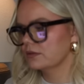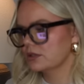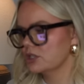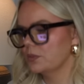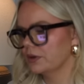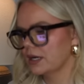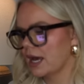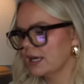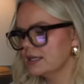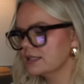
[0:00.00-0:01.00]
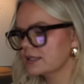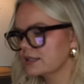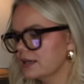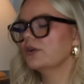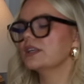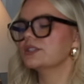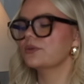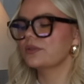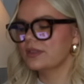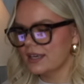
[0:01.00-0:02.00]
super nice. Okay,
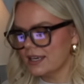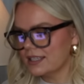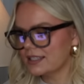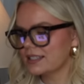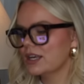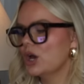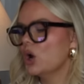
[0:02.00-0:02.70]
so this